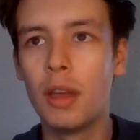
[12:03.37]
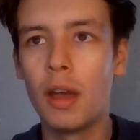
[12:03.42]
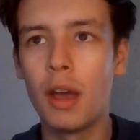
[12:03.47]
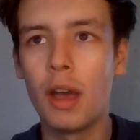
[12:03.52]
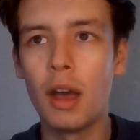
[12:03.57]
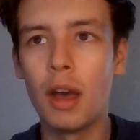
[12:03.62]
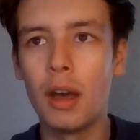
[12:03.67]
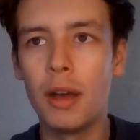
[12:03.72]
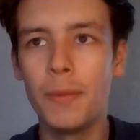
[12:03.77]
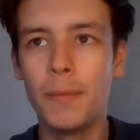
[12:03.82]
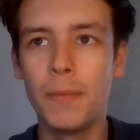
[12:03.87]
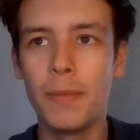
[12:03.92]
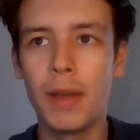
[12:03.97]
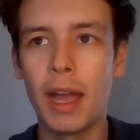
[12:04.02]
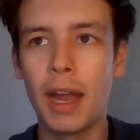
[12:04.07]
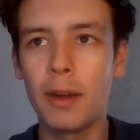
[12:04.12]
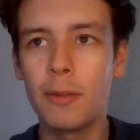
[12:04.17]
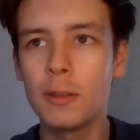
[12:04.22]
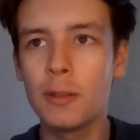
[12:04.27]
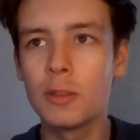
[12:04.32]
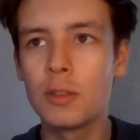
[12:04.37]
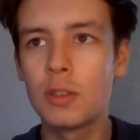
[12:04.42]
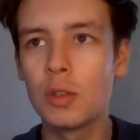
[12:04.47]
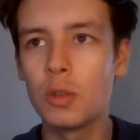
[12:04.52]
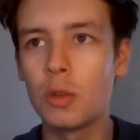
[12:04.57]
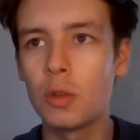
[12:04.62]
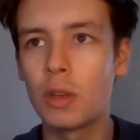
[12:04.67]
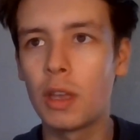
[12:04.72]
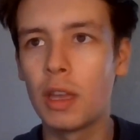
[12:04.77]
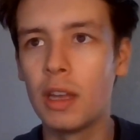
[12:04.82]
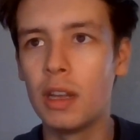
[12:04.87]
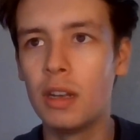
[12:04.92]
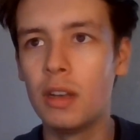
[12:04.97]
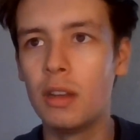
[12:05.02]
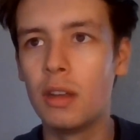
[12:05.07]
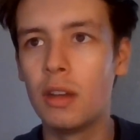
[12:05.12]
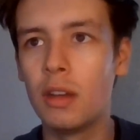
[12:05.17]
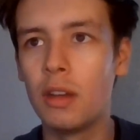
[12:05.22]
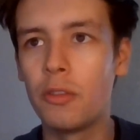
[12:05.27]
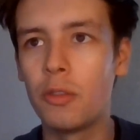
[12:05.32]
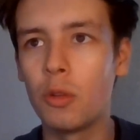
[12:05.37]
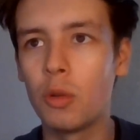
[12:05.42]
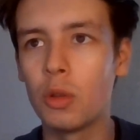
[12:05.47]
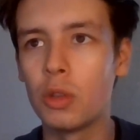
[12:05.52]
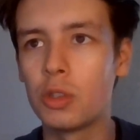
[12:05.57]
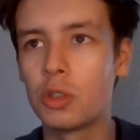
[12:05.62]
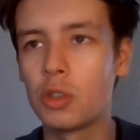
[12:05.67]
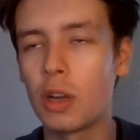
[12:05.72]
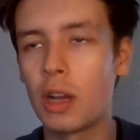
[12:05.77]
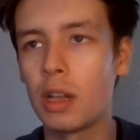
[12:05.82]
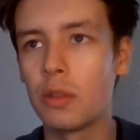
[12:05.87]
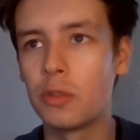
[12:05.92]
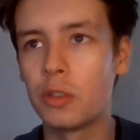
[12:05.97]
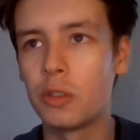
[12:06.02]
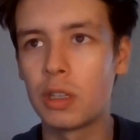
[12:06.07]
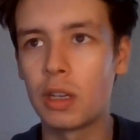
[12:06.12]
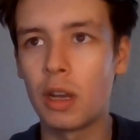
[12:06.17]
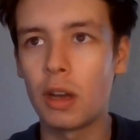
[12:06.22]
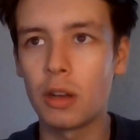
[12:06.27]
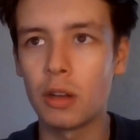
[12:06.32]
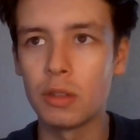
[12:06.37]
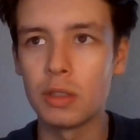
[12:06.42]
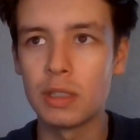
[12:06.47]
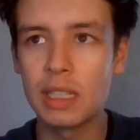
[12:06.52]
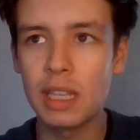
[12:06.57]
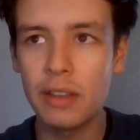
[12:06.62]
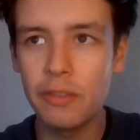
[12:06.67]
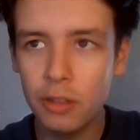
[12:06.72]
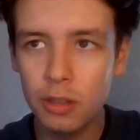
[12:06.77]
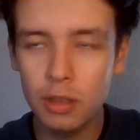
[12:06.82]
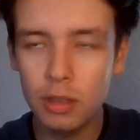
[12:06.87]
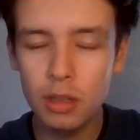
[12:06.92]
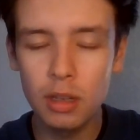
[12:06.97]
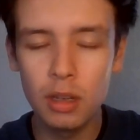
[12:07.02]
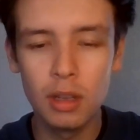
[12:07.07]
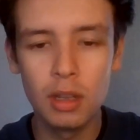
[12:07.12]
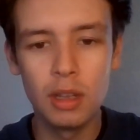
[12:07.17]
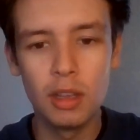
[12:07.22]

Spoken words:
Aaron Sorkin for The Trial of Chicago 7.